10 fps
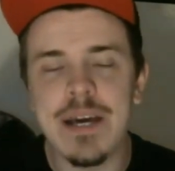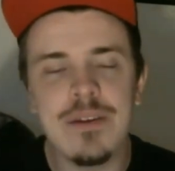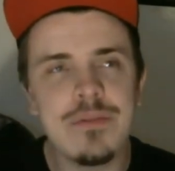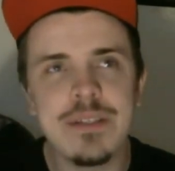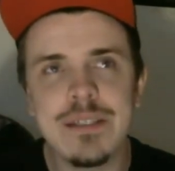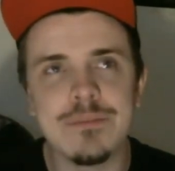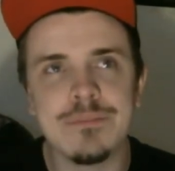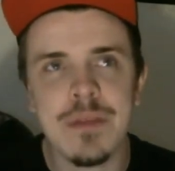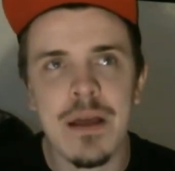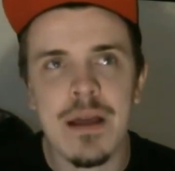I don't know,
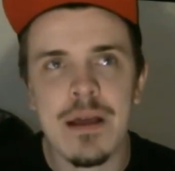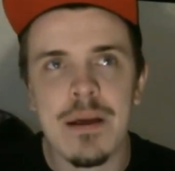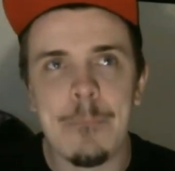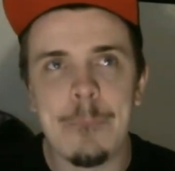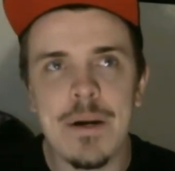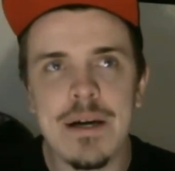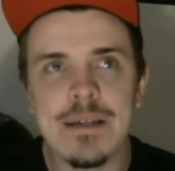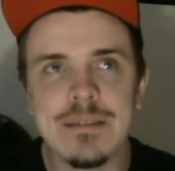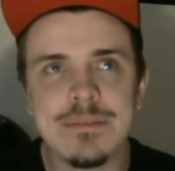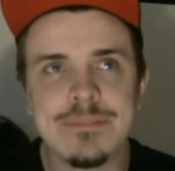
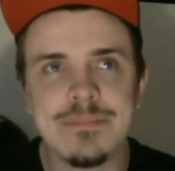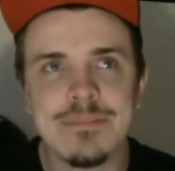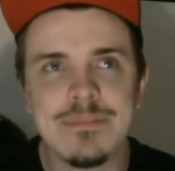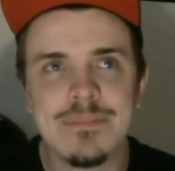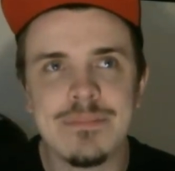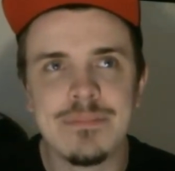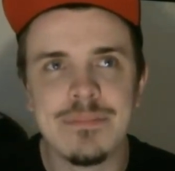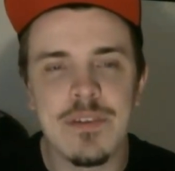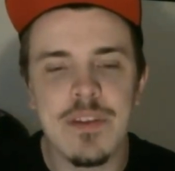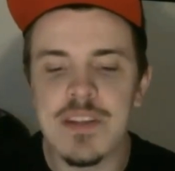but
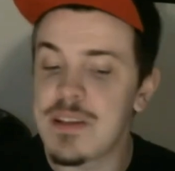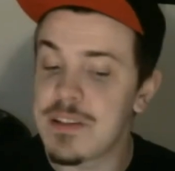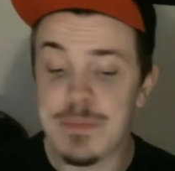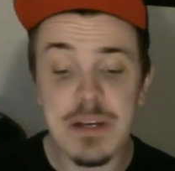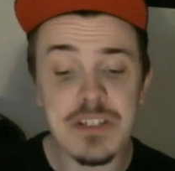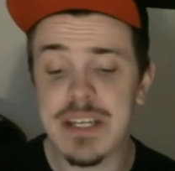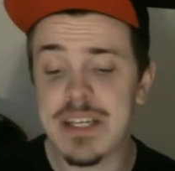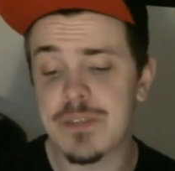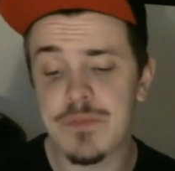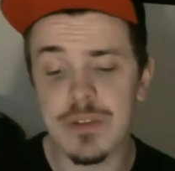especially
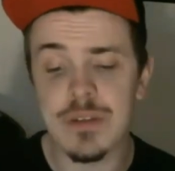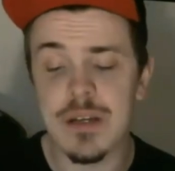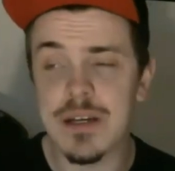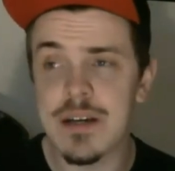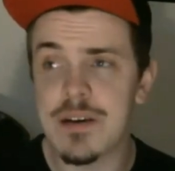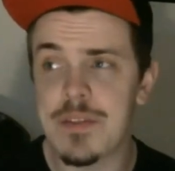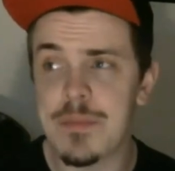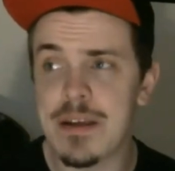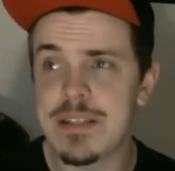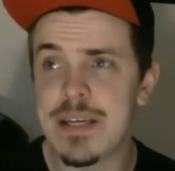because of uh, the
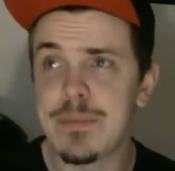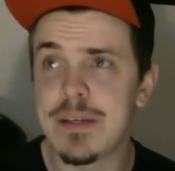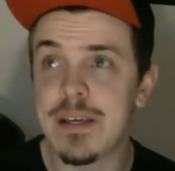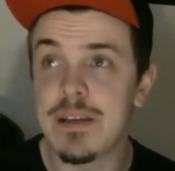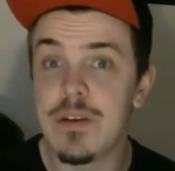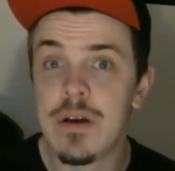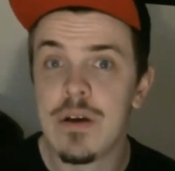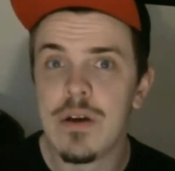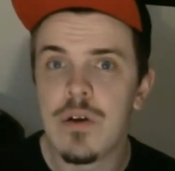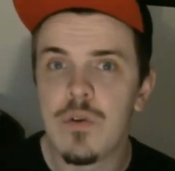pandemic and
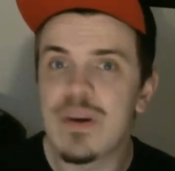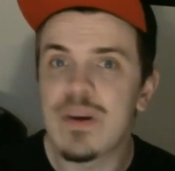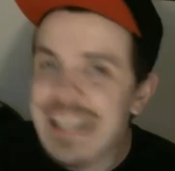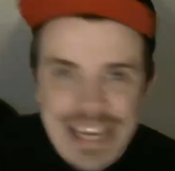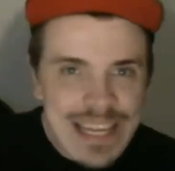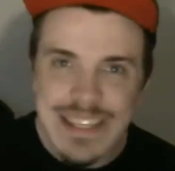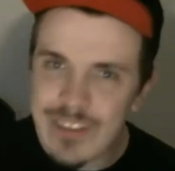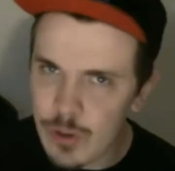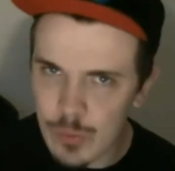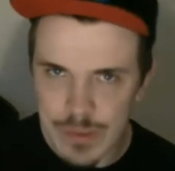we're not
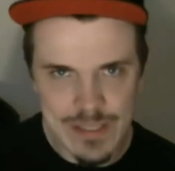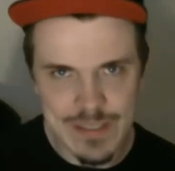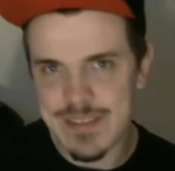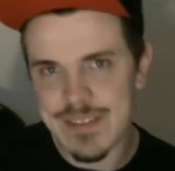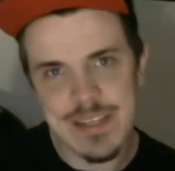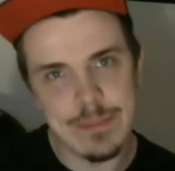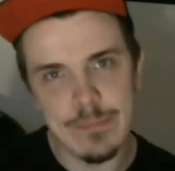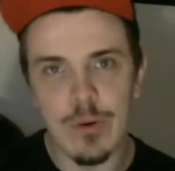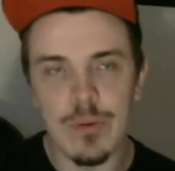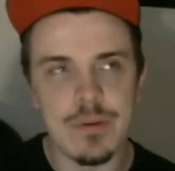getting new releases
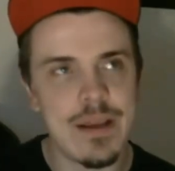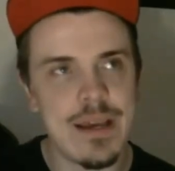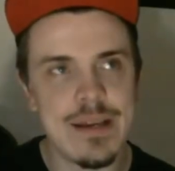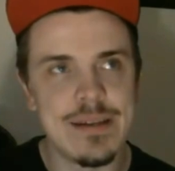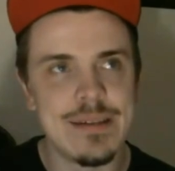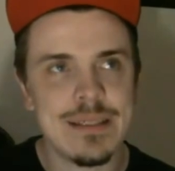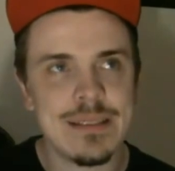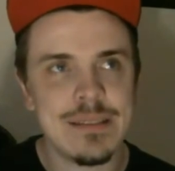anymore, and